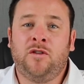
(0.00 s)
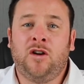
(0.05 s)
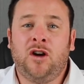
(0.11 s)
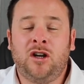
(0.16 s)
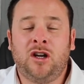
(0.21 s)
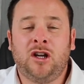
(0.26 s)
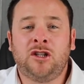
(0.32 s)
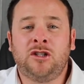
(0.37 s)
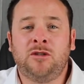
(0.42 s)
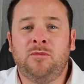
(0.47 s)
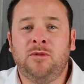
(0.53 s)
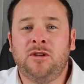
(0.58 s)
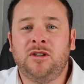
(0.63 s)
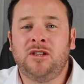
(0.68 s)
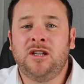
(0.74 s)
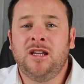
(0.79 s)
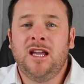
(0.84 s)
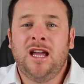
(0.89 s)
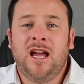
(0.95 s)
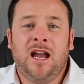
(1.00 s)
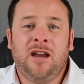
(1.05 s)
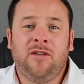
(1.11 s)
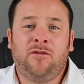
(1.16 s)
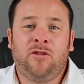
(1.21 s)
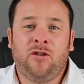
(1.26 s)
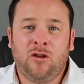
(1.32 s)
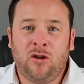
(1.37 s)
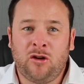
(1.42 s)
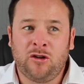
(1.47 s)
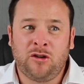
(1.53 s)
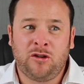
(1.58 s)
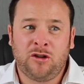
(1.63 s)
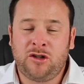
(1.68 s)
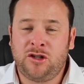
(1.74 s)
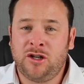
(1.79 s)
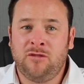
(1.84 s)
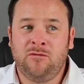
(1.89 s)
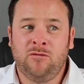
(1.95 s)
our customers and for a lot of the
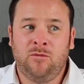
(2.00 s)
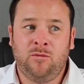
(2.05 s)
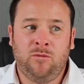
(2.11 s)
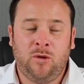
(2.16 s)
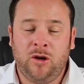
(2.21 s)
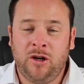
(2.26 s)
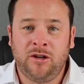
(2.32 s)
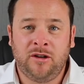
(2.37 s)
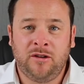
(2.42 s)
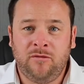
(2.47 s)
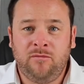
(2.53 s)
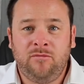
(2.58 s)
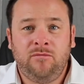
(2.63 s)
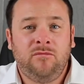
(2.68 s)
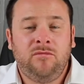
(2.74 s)
general wider